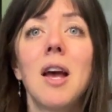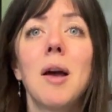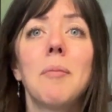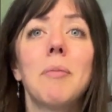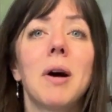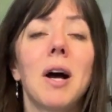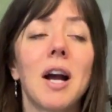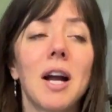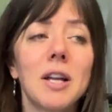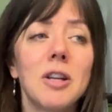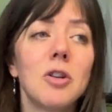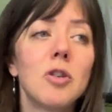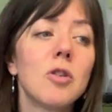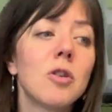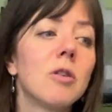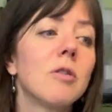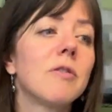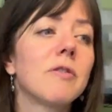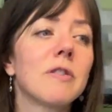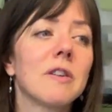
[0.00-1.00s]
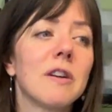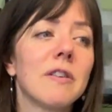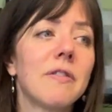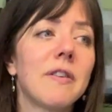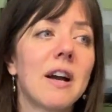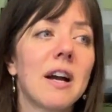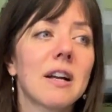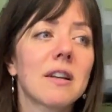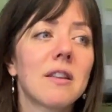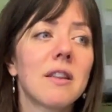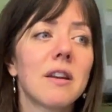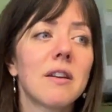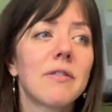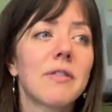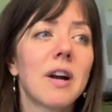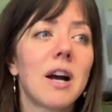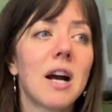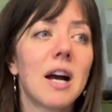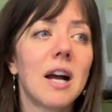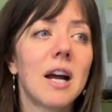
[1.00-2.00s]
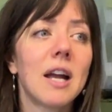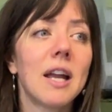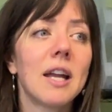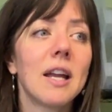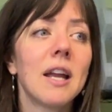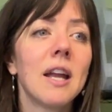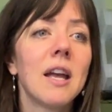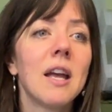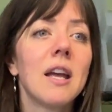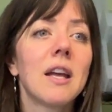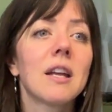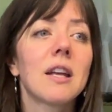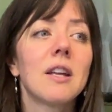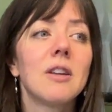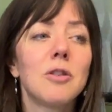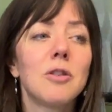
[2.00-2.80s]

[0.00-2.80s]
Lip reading: But I know for a fact that if I can